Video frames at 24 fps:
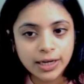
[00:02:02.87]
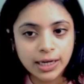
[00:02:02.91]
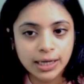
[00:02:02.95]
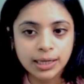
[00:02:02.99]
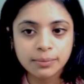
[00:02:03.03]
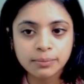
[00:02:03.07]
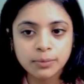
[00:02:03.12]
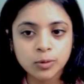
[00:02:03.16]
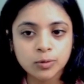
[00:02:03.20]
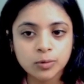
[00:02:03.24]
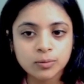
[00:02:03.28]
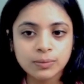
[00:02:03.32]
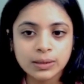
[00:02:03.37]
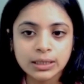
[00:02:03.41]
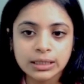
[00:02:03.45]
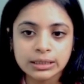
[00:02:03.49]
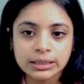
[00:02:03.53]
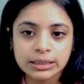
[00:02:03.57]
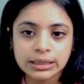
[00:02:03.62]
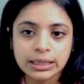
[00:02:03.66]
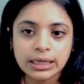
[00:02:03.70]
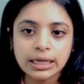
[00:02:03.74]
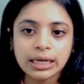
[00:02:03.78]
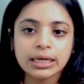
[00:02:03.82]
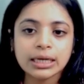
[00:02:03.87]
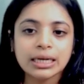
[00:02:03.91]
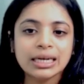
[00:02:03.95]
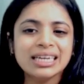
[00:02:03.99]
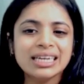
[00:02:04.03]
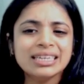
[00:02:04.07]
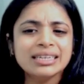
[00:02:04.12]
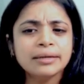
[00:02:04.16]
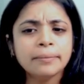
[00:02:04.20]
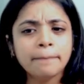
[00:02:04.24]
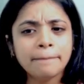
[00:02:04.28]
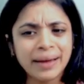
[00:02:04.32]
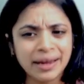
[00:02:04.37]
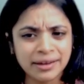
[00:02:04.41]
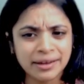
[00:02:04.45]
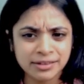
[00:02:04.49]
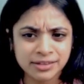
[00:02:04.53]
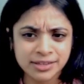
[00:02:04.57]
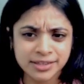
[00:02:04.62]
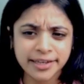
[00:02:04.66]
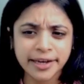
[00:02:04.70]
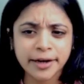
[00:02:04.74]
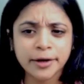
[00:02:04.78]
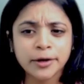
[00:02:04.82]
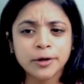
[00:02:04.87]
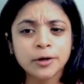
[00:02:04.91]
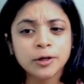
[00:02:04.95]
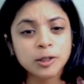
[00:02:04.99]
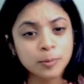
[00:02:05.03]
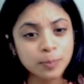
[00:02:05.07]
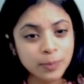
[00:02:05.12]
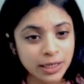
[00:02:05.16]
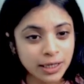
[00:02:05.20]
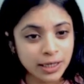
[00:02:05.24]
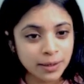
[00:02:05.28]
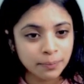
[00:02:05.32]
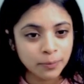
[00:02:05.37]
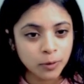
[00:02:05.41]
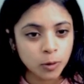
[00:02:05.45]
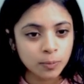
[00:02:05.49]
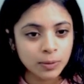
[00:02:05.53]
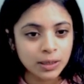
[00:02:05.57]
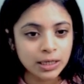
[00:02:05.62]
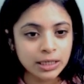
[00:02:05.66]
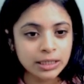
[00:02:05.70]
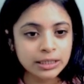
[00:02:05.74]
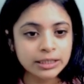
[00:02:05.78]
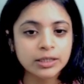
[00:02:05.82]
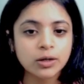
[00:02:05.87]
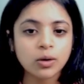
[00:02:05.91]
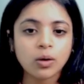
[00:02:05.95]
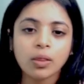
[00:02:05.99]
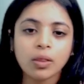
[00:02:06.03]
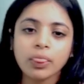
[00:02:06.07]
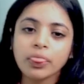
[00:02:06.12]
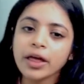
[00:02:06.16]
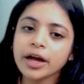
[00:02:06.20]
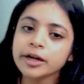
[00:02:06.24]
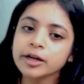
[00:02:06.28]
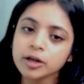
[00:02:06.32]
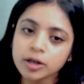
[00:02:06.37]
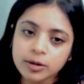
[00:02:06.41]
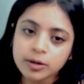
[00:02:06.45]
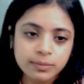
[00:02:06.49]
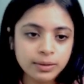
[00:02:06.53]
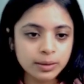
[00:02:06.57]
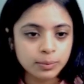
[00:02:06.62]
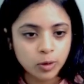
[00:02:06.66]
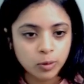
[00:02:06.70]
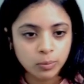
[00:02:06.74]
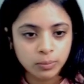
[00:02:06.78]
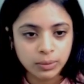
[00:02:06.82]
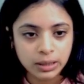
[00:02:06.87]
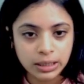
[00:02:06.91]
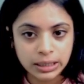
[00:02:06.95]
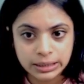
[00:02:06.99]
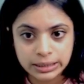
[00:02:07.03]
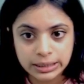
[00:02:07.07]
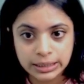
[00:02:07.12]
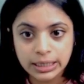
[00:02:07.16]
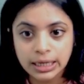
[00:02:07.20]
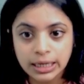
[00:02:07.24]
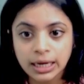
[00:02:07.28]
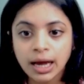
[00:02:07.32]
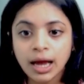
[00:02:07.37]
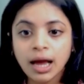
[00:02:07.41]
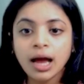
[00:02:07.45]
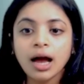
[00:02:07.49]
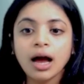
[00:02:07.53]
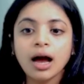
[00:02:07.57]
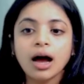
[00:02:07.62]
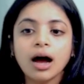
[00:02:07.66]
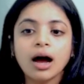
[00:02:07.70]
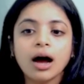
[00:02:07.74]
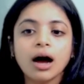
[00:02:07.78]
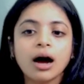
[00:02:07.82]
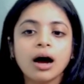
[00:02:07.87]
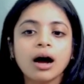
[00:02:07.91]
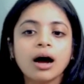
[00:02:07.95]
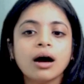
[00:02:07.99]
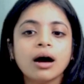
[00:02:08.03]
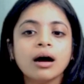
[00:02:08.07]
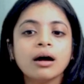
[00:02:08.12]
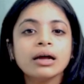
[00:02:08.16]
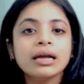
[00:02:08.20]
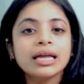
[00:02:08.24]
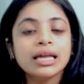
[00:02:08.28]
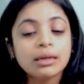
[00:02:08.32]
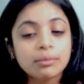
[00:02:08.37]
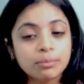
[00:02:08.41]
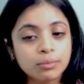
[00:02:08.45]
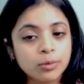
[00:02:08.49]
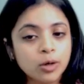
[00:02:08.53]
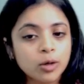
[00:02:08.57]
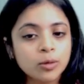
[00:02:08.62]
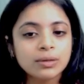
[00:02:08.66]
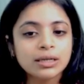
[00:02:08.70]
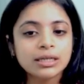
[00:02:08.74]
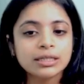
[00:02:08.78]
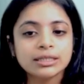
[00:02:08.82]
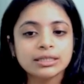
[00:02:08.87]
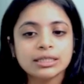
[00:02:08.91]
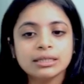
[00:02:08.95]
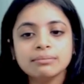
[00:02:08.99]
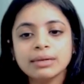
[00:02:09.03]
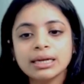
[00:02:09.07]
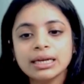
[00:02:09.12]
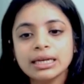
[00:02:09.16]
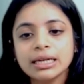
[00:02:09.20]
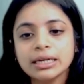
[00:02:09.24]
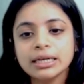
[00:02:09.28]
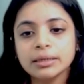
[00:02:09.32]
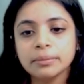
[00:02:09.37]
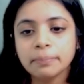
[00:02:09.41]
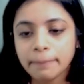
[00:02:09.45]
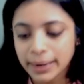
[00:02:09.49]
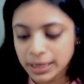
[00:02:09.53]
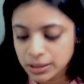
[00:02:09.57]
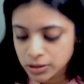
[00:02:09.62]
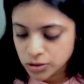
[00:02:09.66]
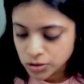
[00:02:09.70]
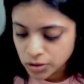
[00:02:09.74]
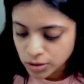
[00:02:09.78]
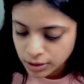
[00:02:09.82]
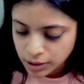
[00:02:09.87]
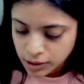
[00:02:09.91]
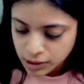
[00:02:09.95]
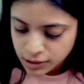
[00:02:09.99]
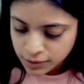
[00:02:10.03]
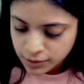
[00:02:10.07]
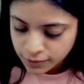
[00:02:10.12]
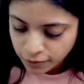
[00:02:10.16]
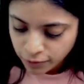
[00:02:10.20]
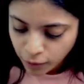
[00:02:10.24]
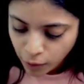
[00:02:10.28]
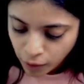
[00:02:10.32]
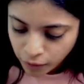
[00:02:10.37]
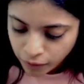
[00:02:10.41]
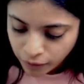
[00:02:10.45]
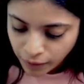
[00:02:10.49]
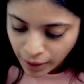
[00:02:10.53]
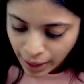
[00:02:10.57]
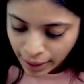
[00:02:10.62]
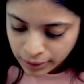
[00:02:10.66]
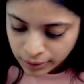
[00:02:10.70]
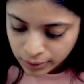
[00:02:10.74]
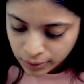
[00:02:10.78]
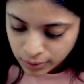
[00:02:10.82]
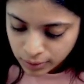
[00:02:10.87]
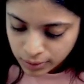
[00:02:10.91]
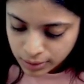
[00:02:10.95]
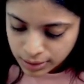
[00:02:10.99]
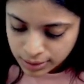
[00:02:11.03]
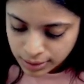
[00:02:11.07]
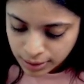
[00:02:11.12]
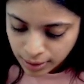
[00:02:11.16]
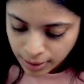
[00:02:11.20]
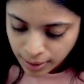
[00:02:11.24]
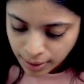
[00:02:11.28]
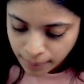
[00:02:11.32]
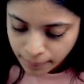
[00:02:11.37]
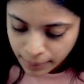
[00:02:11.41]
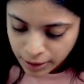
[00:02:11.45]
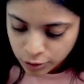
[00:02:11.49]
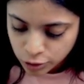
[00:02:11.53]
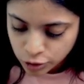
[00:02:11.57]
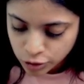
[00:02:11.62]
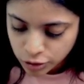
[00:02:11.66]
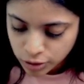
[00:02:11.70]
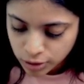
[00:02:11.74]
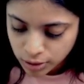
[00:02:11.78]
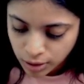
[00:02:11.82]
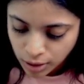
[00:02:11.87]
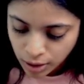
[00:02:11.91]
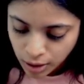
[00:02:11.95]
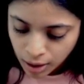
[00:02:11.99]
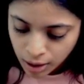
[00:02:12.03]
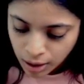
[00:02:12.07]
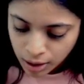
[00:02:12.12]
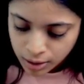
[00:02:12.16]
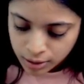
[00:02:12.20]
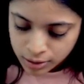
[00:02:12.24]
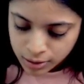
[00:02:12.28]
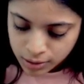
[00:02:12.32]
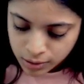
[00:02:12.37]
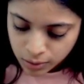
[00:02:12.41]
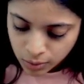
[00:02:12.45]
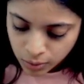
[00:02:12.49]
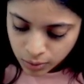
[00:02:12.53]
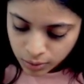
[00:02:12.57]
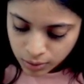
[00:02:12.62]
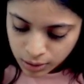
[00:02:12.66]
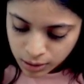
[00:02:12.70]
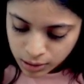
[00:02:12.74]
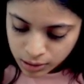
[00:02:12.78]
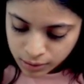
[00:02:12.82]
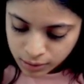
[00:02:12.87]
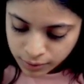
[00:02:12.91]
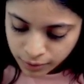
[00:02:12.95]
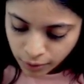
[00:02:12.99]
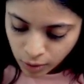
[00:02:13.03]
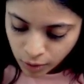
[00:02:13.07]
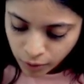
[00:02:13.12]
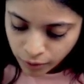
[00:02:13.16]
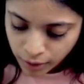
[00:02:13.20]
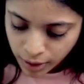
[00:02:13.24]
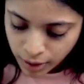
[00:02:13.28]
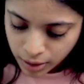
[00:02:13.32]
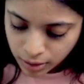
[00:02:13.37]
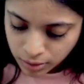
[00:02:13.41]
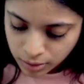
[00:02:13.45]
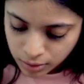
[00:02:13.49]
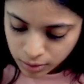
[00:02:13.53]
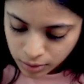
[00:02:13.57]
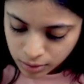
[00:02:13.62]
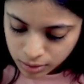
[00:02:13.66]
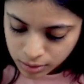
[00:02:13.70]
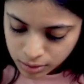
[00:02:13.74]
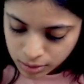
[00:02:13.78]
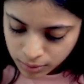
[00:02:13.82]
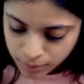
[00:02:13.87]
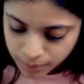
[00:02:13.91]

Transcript: immobility, it depends. There could be immobility or there could be mobility. Immobility mainly depends on these four factors that I mentioned. So these four factors.